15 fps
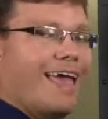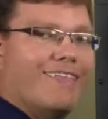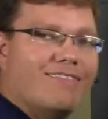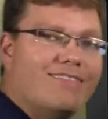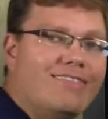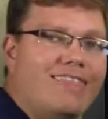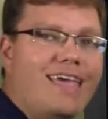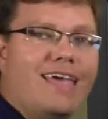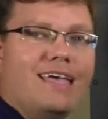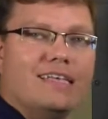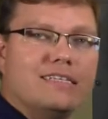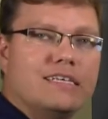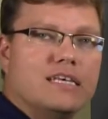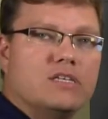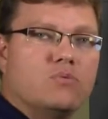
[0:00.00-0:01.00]
And
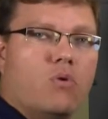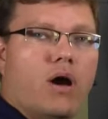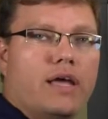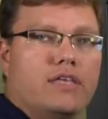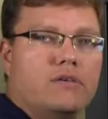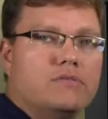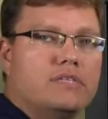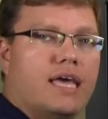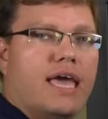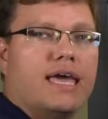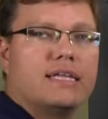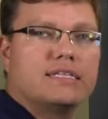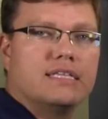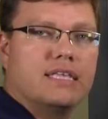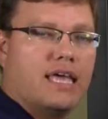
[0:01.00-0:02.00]
this is what you
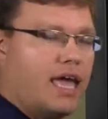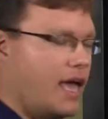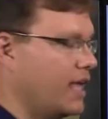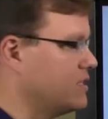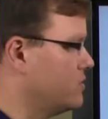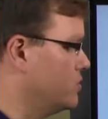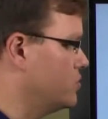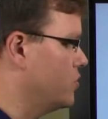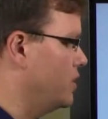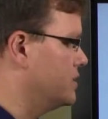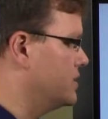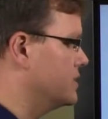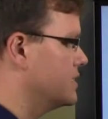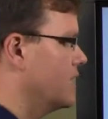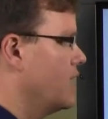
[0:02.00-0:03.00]
take to the answer
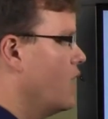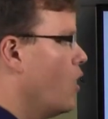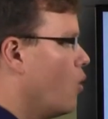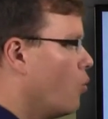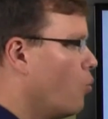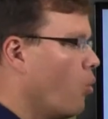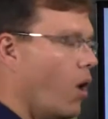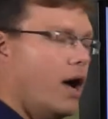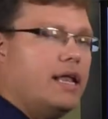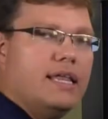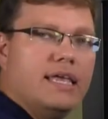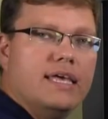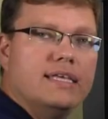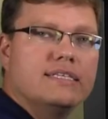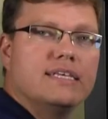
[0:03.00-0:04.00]
choices.
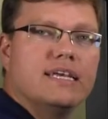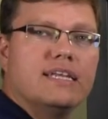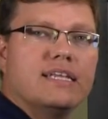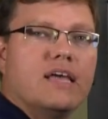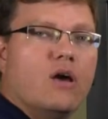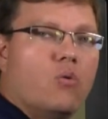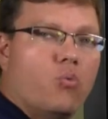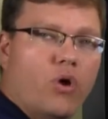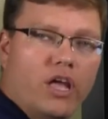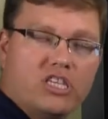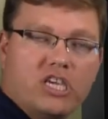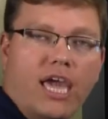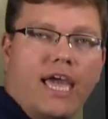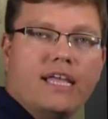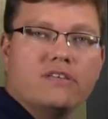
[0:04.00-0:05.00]
What is it,
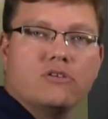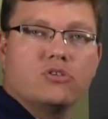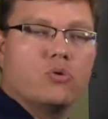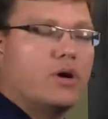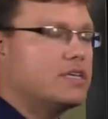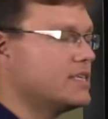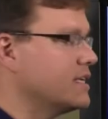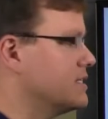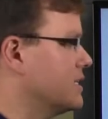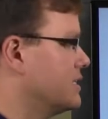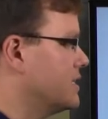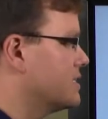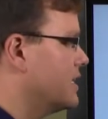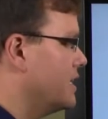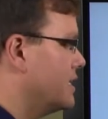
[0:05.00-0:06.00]
which answer choice is it
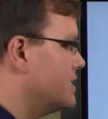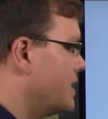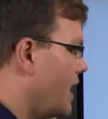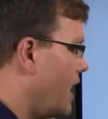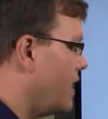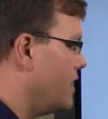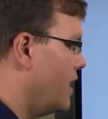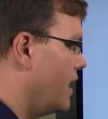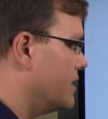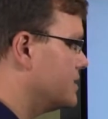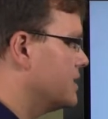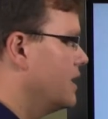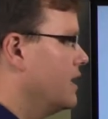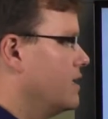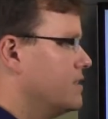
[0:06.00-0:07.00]
that's going to tell
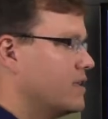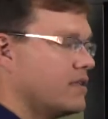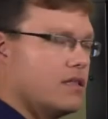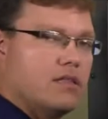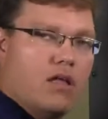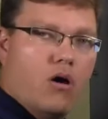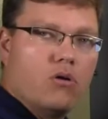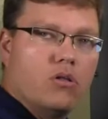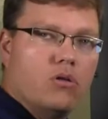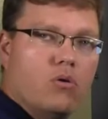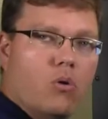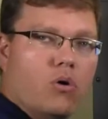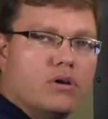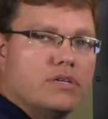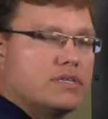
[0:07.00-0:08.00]
us that the local
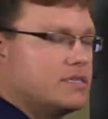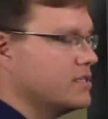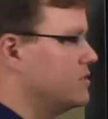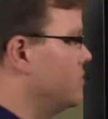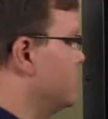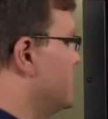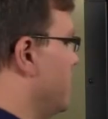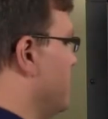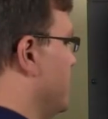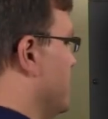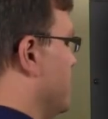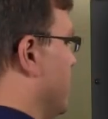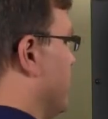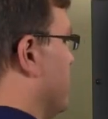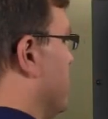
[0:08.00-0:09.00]
ordinances do
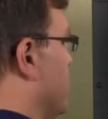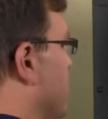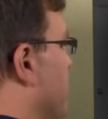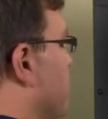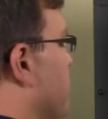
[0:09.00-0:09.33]
something different?